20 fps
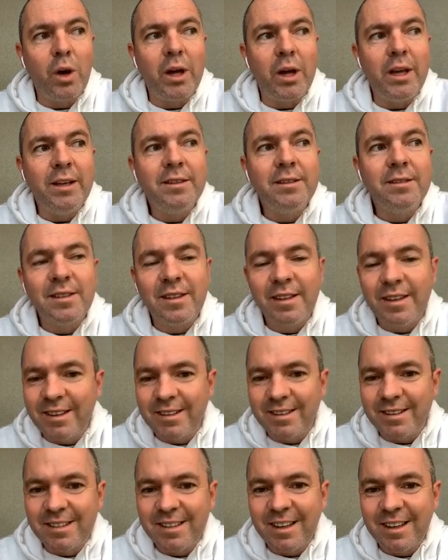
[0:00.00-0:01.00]
is
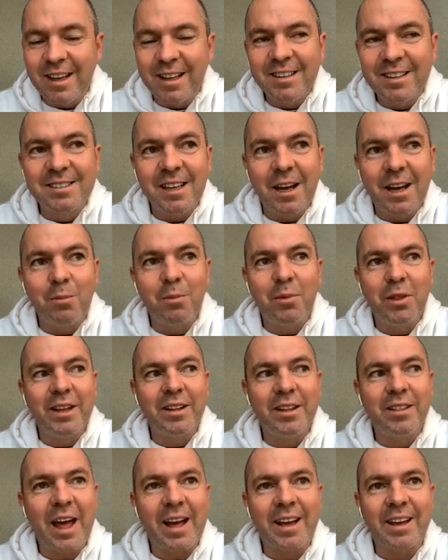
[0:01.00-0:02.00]
this
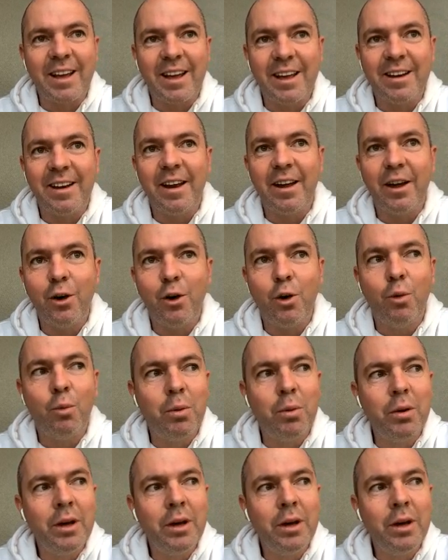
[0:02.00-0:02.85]
something that can help